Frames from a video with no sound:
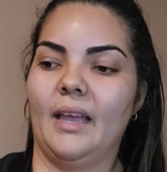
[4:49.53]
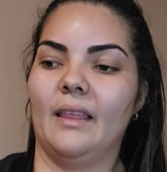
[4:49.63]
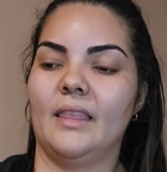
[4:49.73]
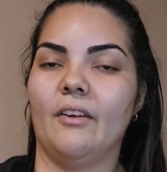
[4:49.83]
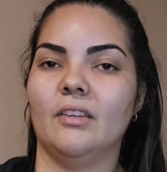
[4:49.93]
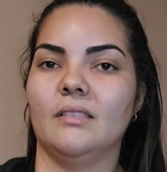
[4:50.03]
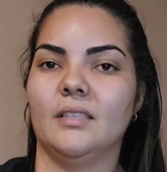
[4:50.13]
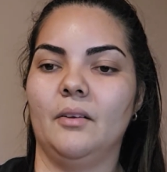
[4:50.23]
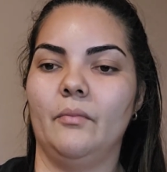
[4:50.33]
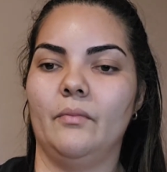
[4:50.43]
there is
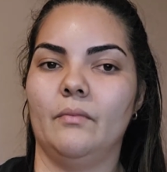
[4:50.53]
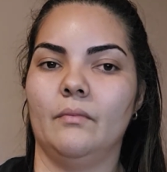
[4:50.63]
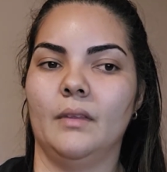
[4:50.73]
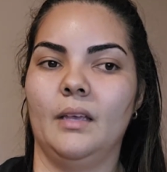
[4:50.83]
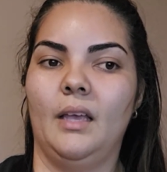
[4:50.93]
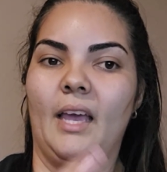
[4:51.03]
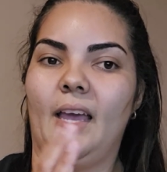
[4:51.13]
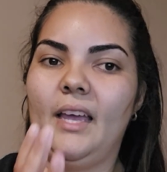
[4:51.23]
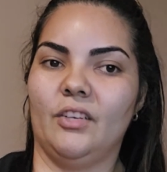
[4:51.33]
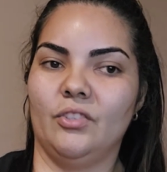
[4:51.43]
some
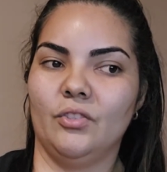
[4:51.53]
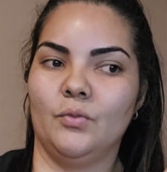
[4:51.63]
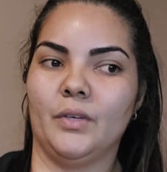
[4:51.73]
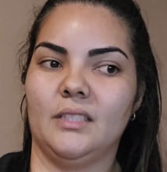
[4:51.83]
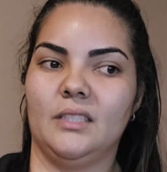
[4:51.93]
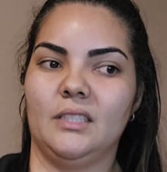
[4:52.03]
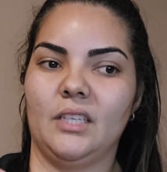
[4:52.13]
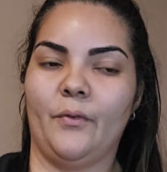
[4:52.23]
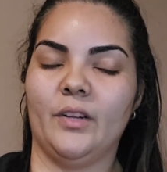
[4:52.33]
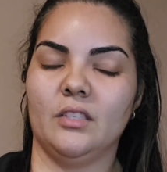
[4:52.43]
issues with
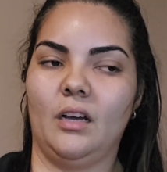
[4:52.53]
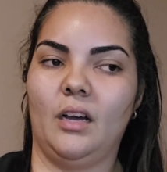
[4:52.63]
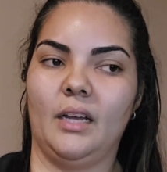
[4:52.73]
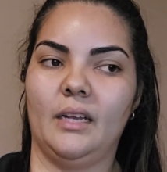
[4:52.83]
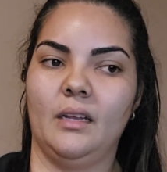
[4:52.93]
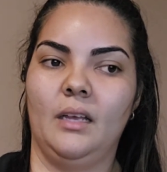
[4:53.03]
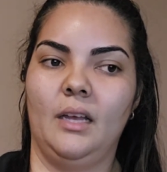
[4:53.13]
difference on